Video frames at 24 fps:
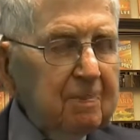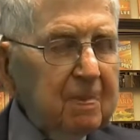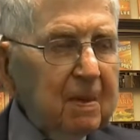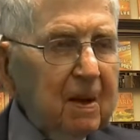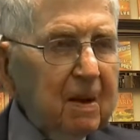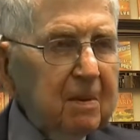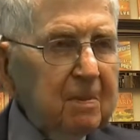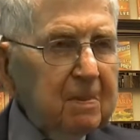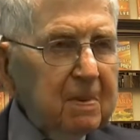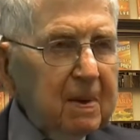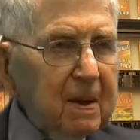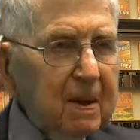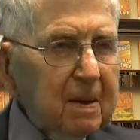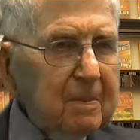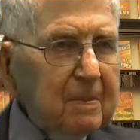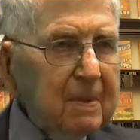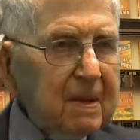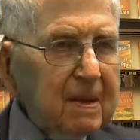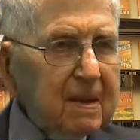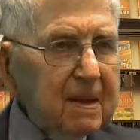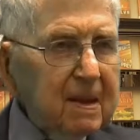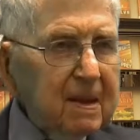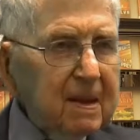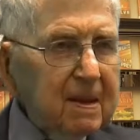from
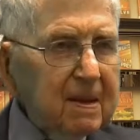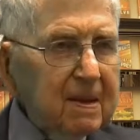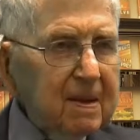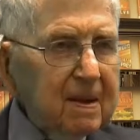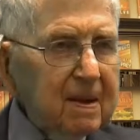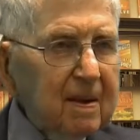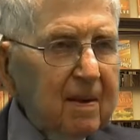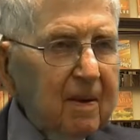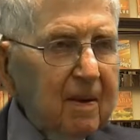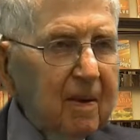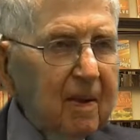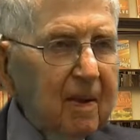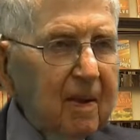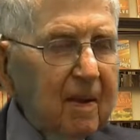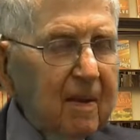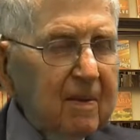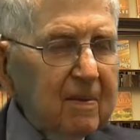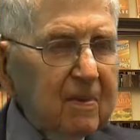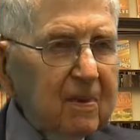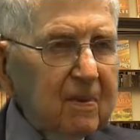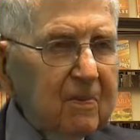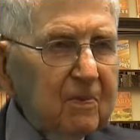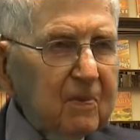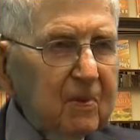coming in
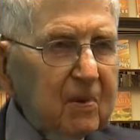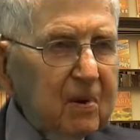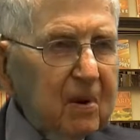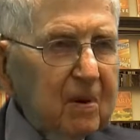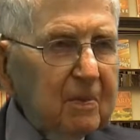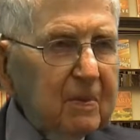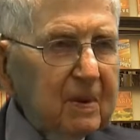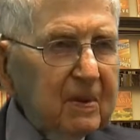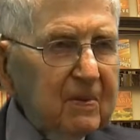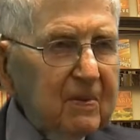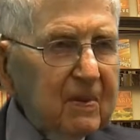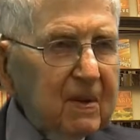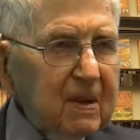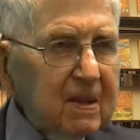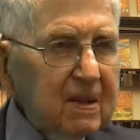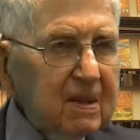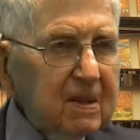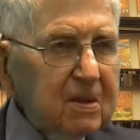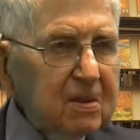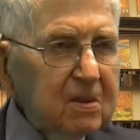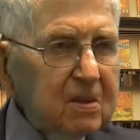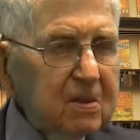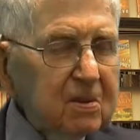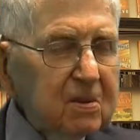to form a
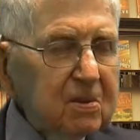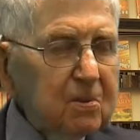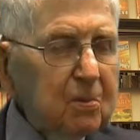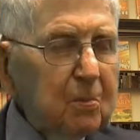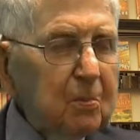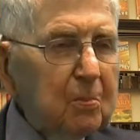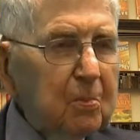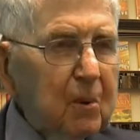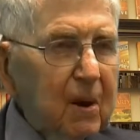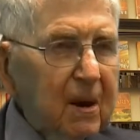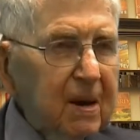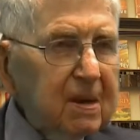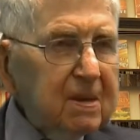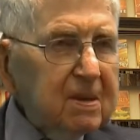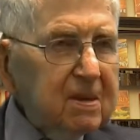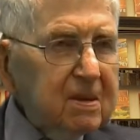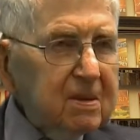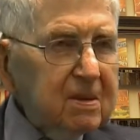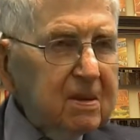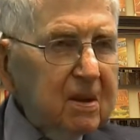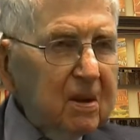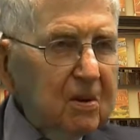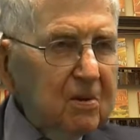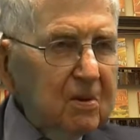village to break the
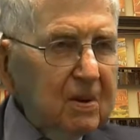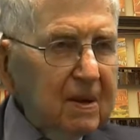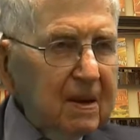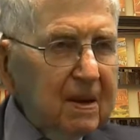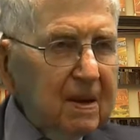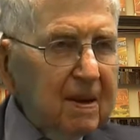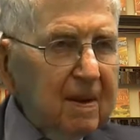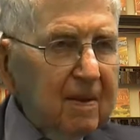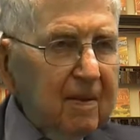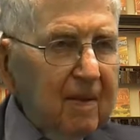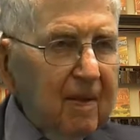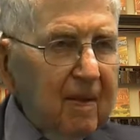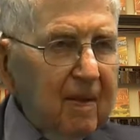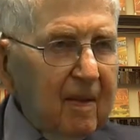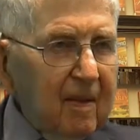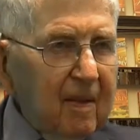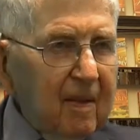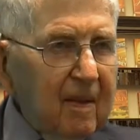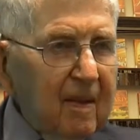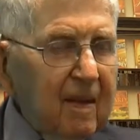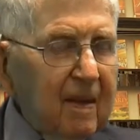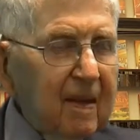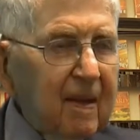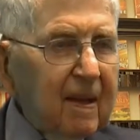zoning.
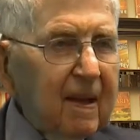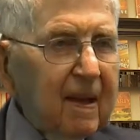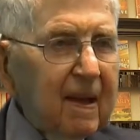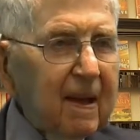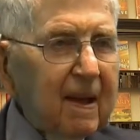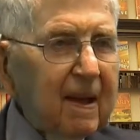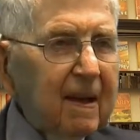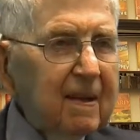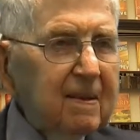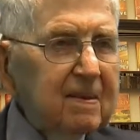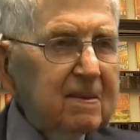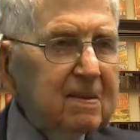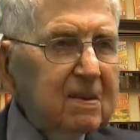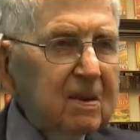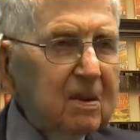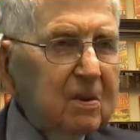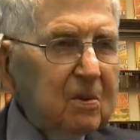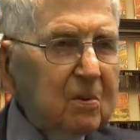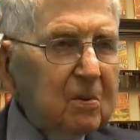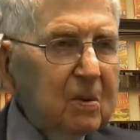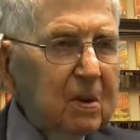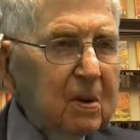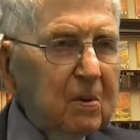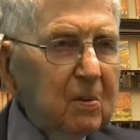And so
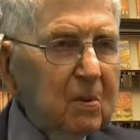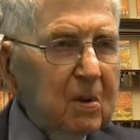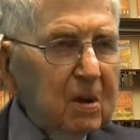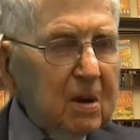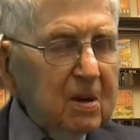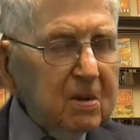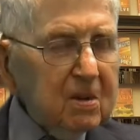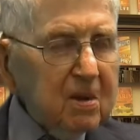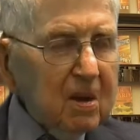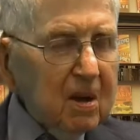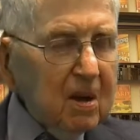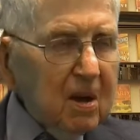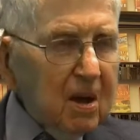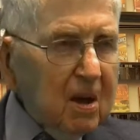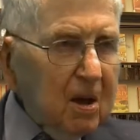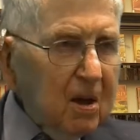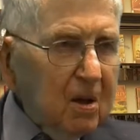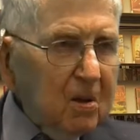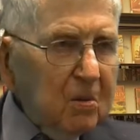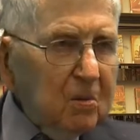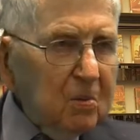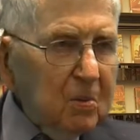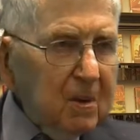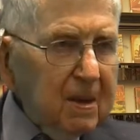we worked
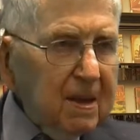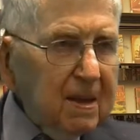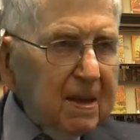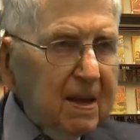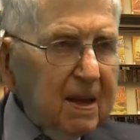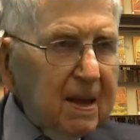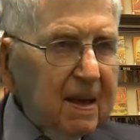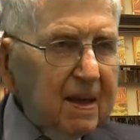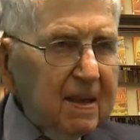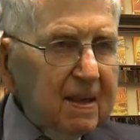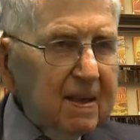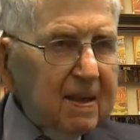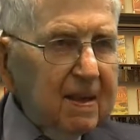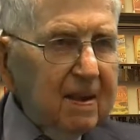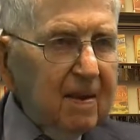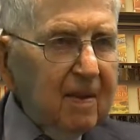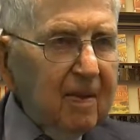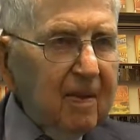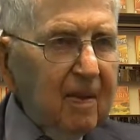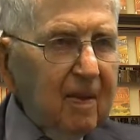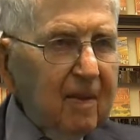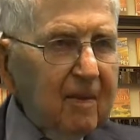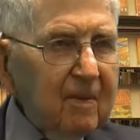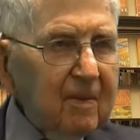all weekend,
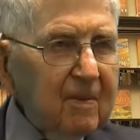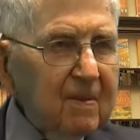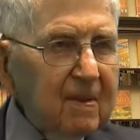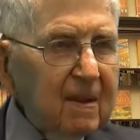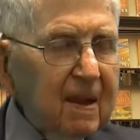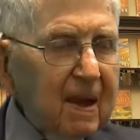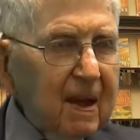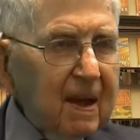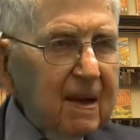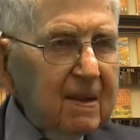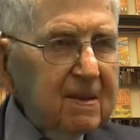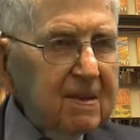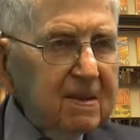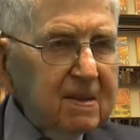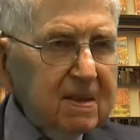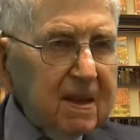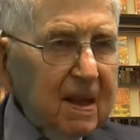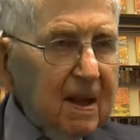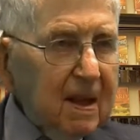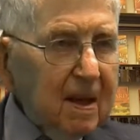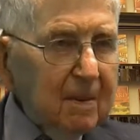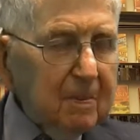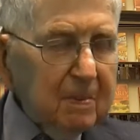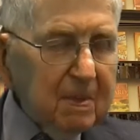
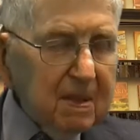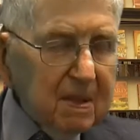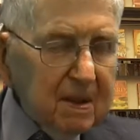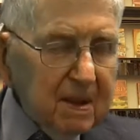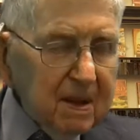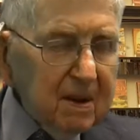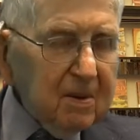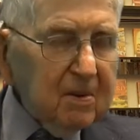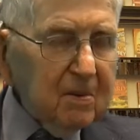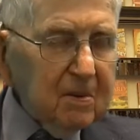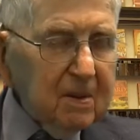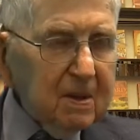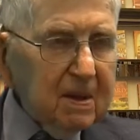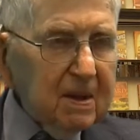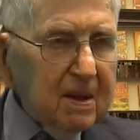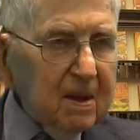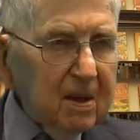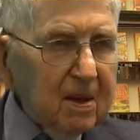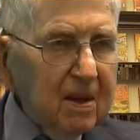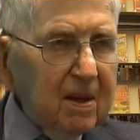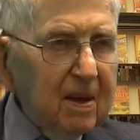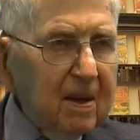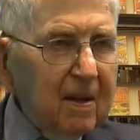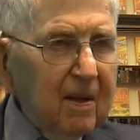nonstop, literally
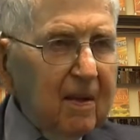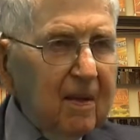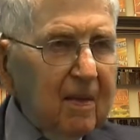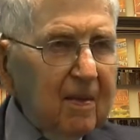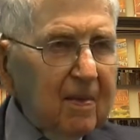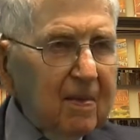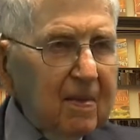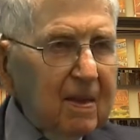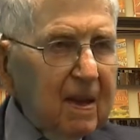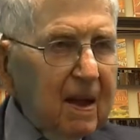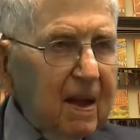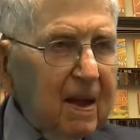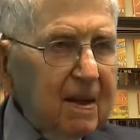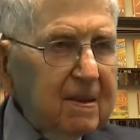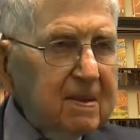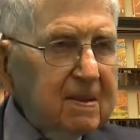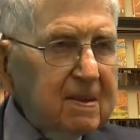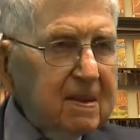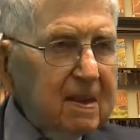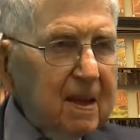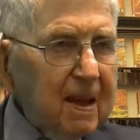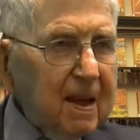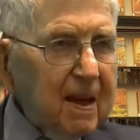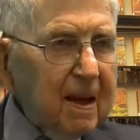
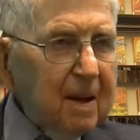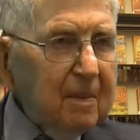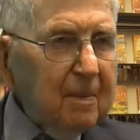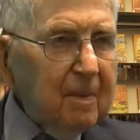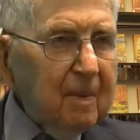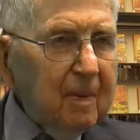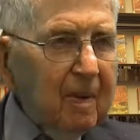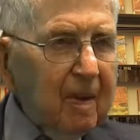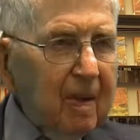nonstop.